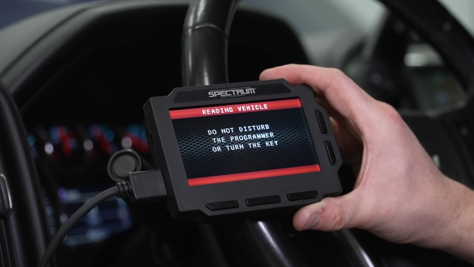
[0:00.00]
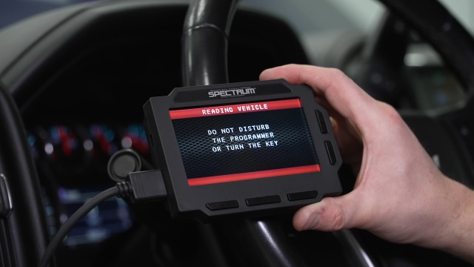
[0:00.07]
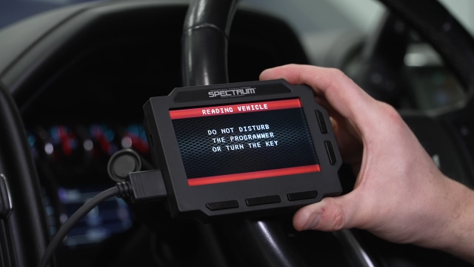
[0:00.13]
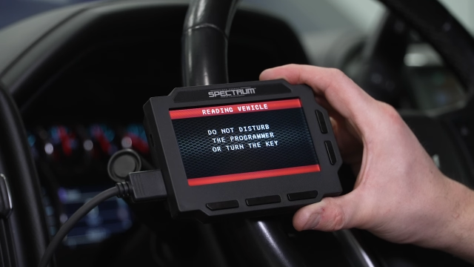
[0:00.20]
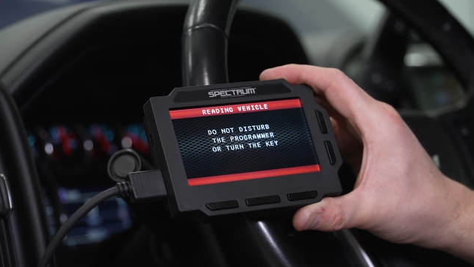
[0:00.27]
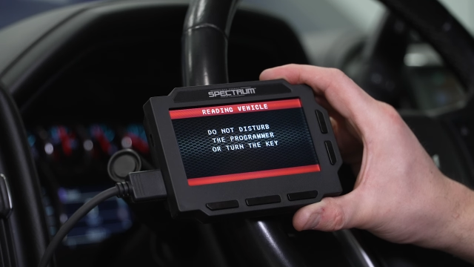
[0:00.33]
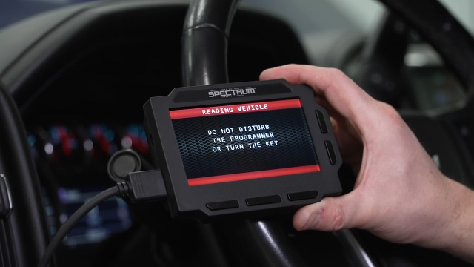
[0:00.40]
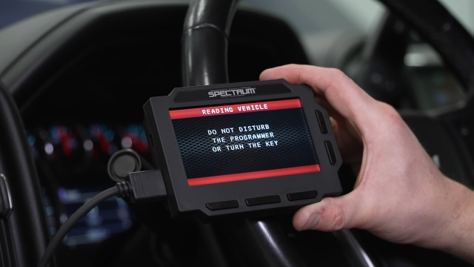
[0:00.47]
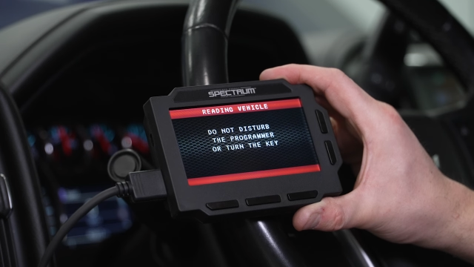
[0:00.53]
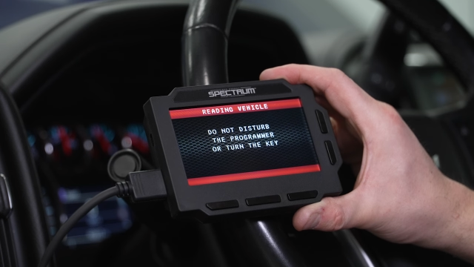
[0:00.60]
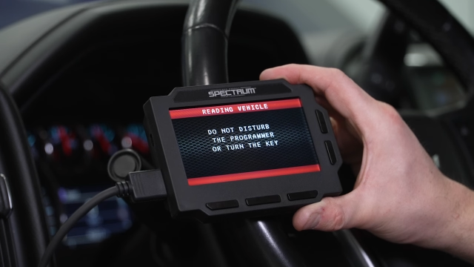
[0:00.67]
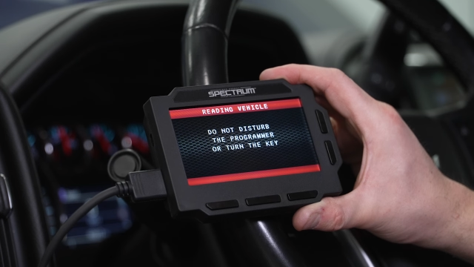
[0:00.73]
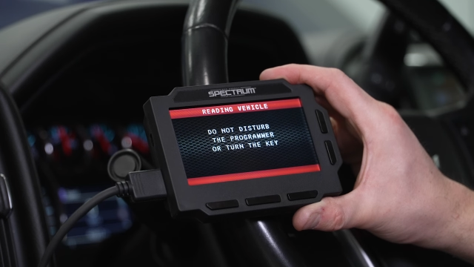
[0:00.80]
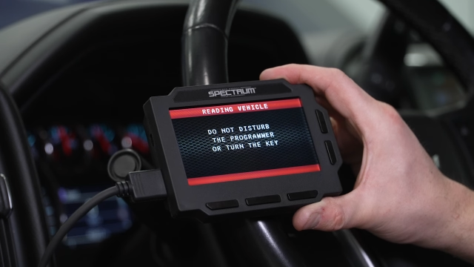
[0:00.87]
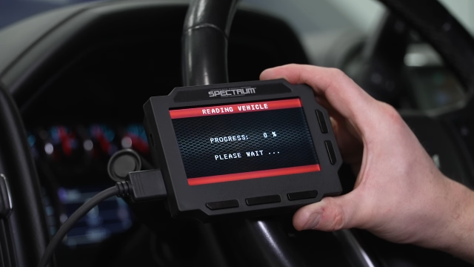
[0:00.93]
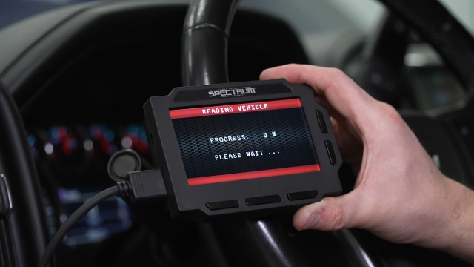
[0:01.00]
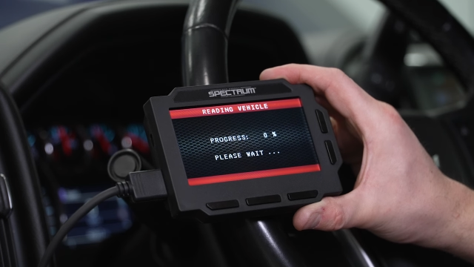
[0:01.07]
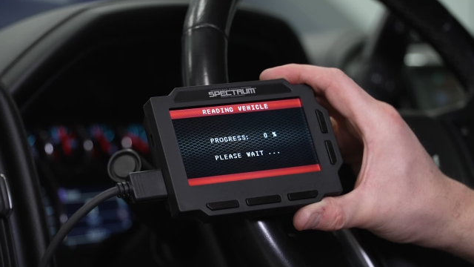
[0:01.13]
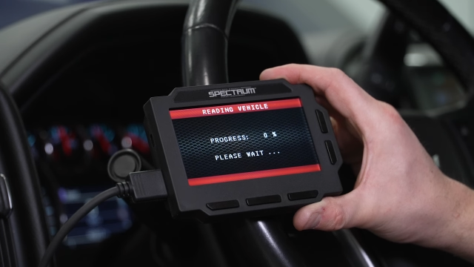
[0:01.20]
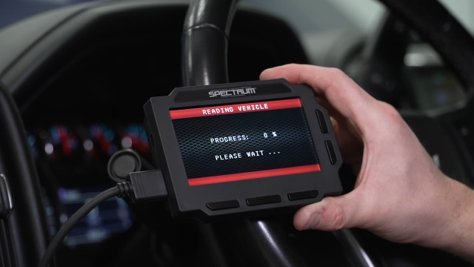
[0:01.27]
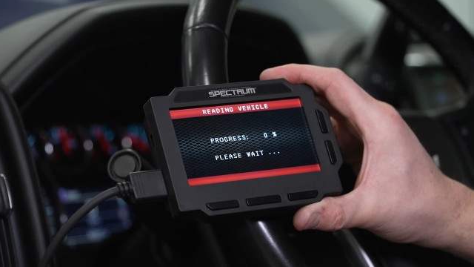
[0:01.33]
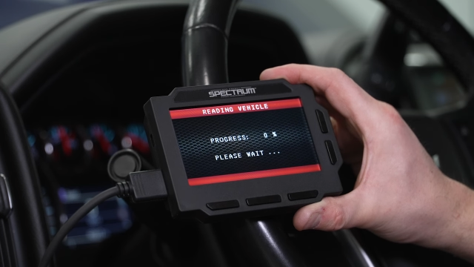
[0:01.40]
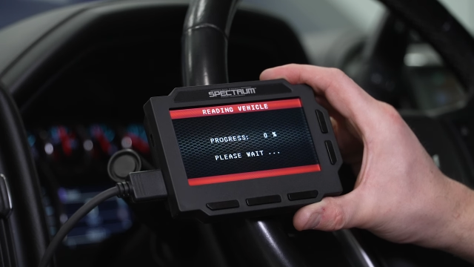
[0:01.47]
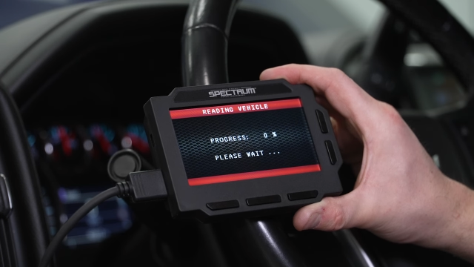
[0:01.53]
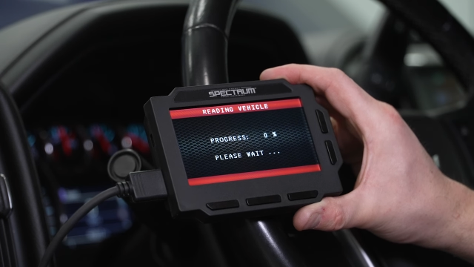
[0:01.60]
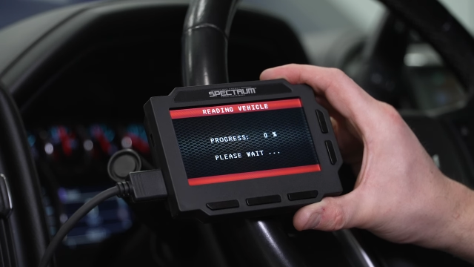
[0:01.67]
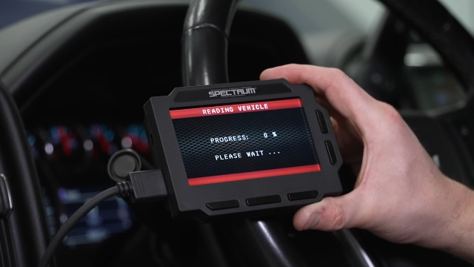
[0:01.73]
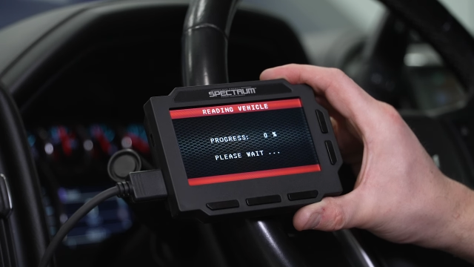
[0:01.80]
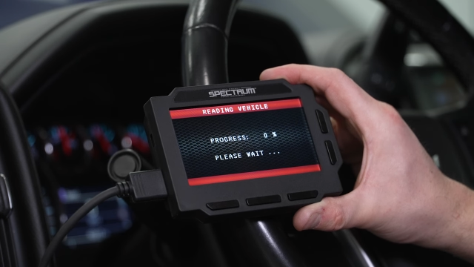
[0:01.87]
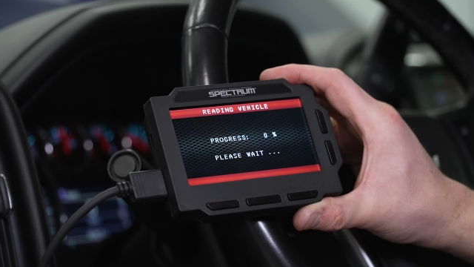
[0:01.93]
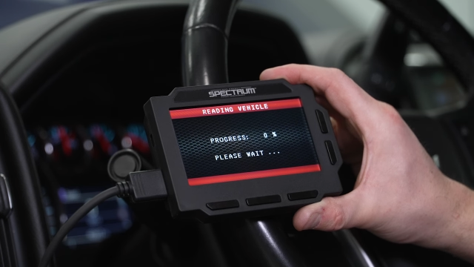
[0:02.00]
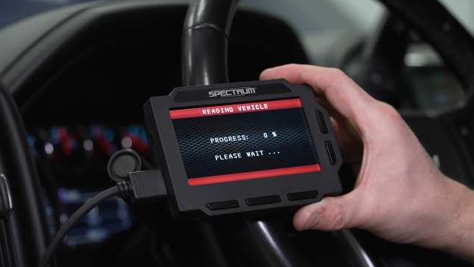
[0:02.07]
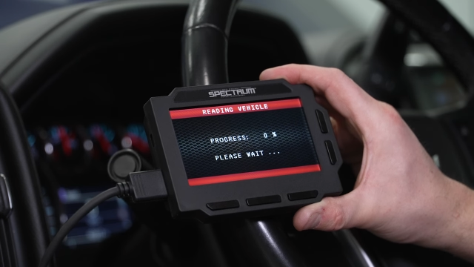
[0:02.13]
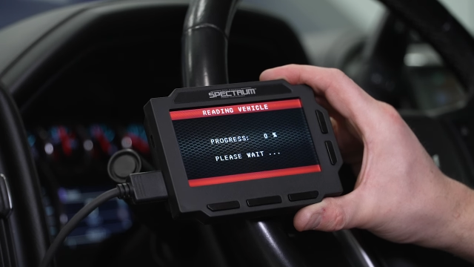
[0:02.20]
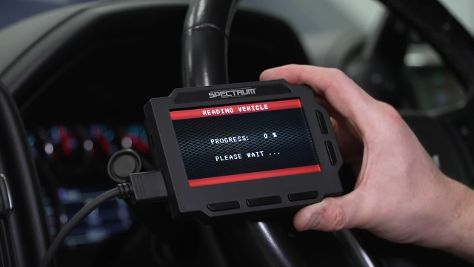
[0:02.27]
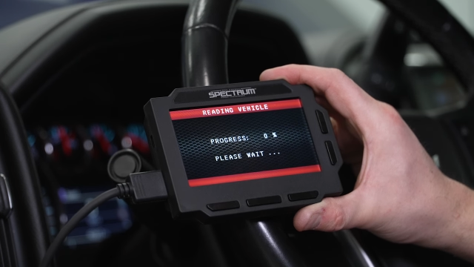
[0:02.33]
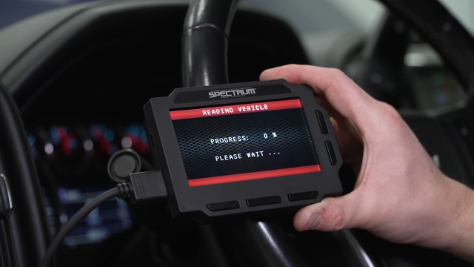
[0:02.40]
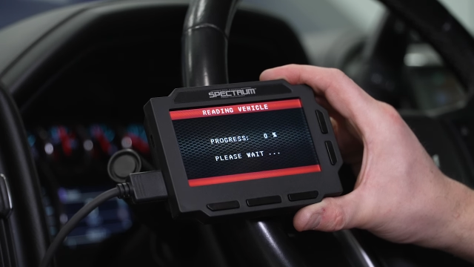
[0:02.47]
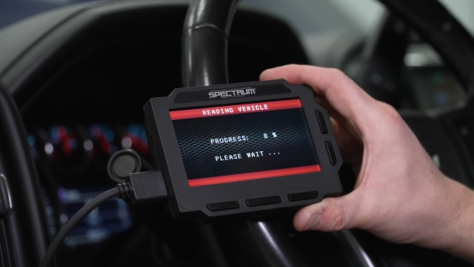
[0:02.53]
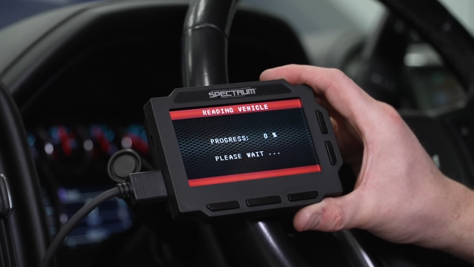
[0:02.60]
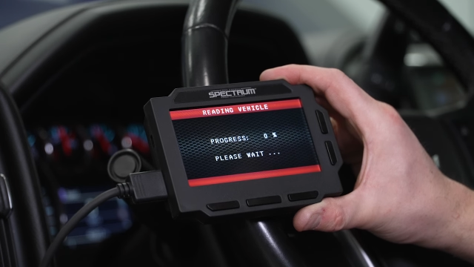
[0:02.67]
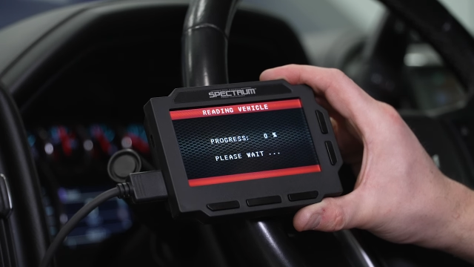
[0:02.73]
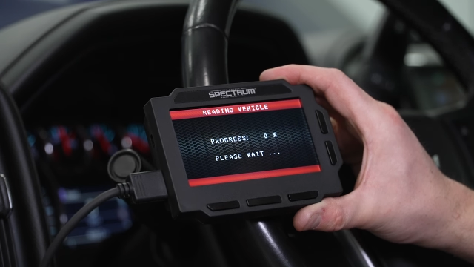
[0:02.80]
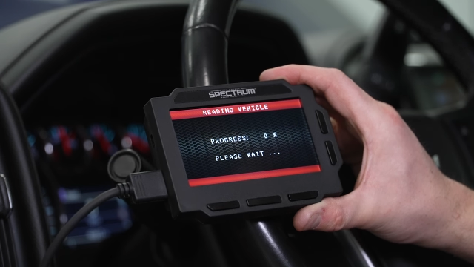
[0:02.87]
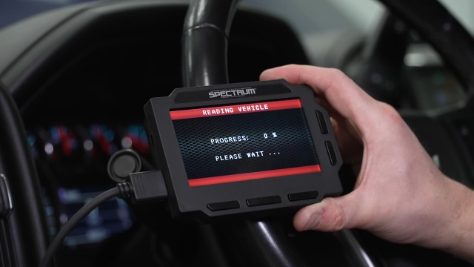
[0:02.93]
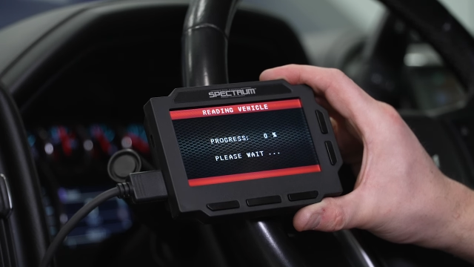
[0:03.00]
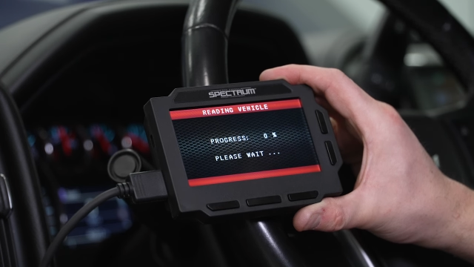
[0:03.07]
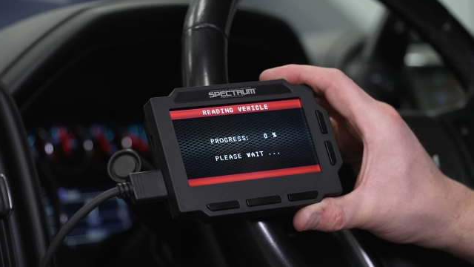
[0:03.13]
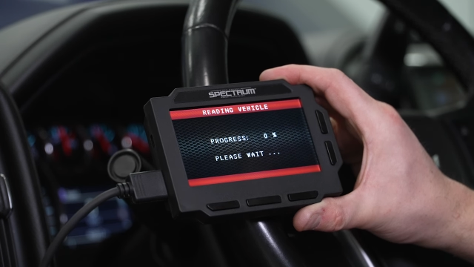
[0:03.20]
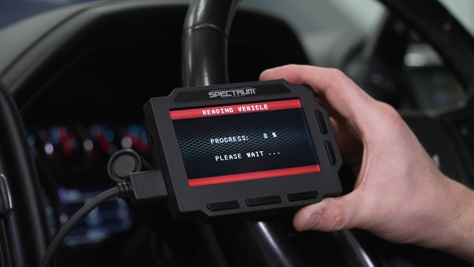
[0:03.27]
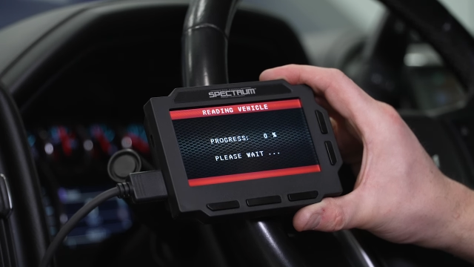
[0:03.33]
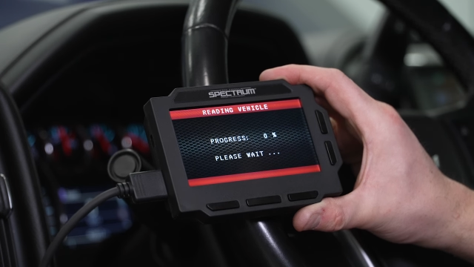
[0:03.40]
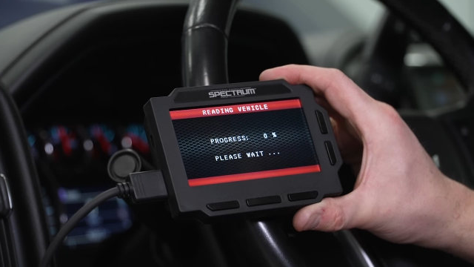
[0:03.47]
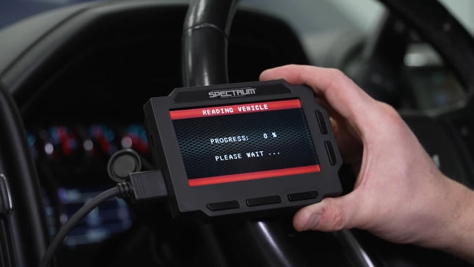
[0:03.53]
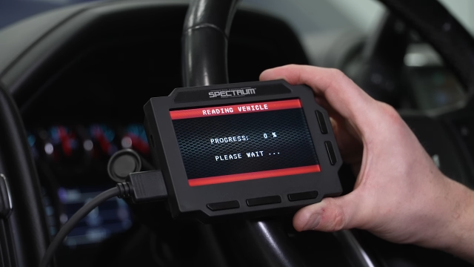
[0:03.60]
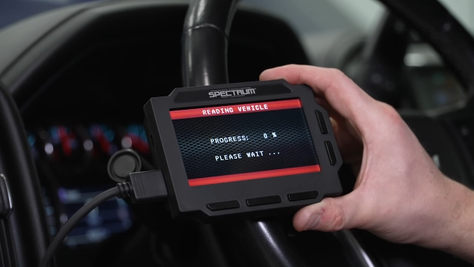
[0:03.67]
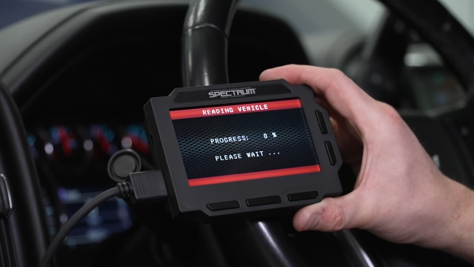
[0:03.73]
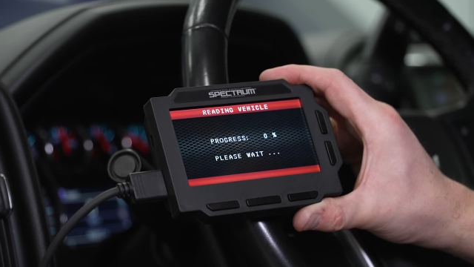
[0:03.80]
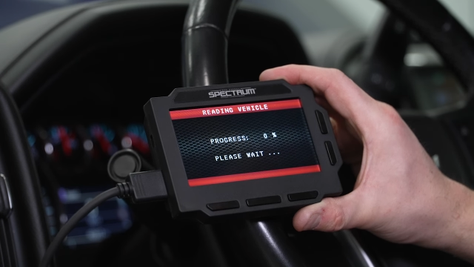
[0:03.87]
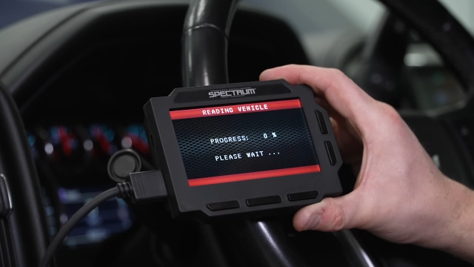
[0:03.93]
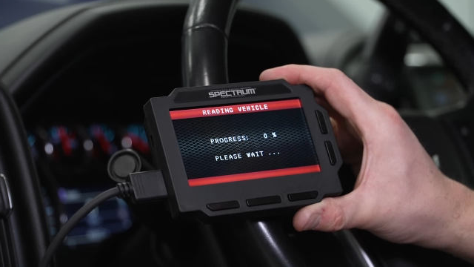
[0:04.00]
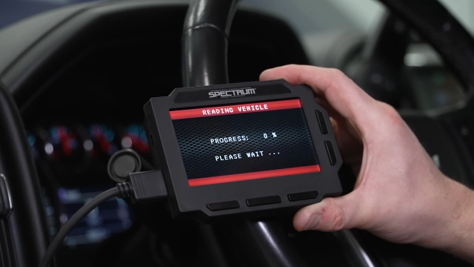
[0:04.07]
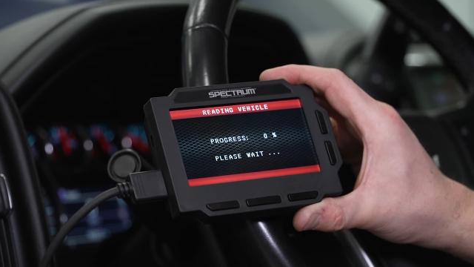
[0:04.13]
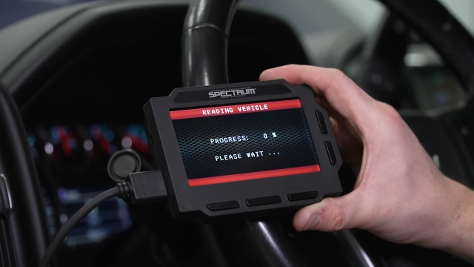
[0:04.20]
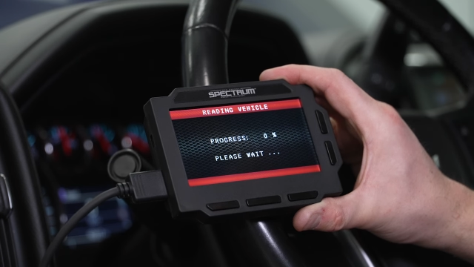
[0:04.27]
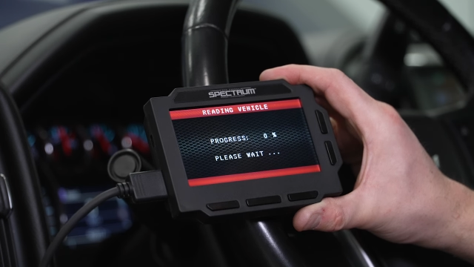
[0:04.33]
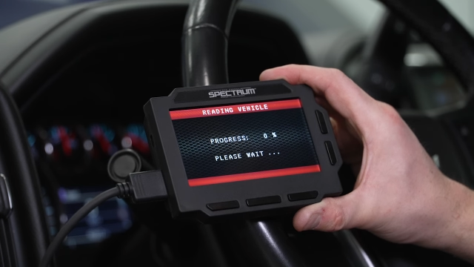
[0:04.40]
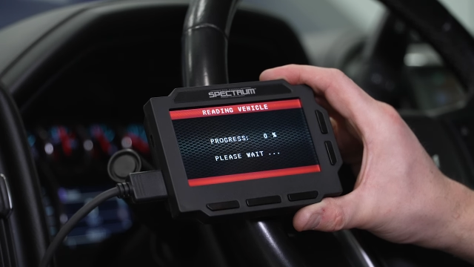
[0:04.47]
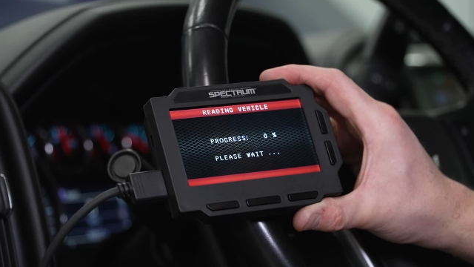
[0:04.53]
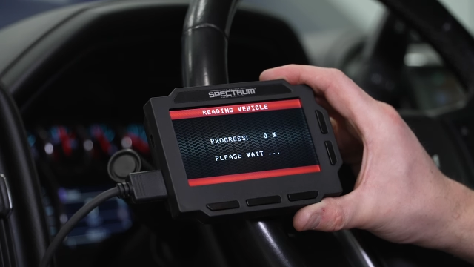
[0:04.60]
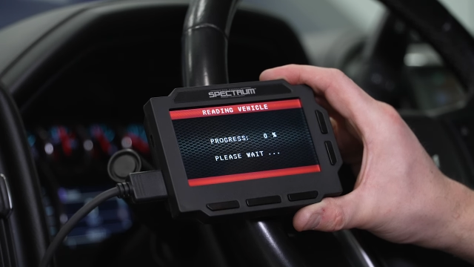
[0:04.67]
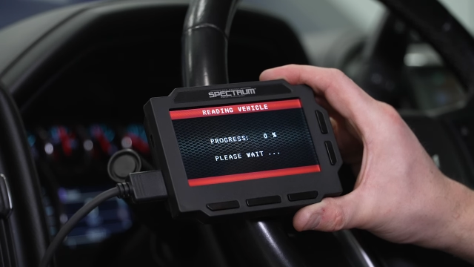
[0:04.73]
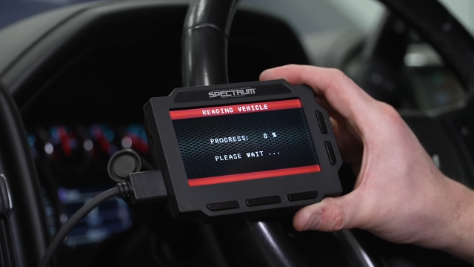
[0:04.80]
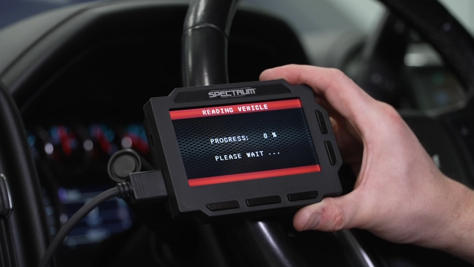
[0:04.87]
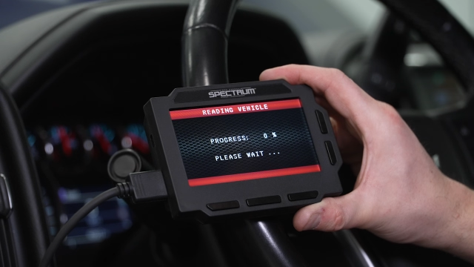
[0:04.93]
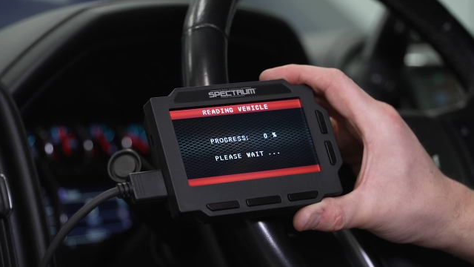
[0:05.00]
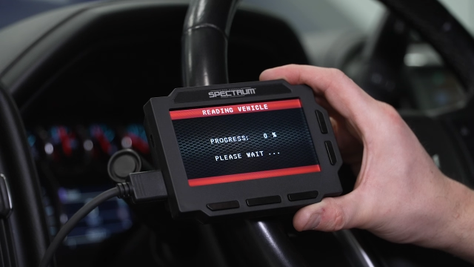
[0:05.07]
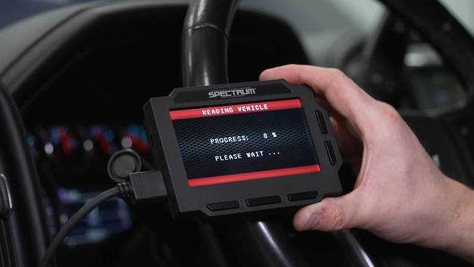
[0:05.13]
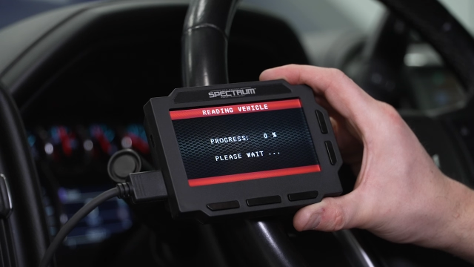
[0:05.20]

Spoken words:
No face is visible, so there are no lips to read.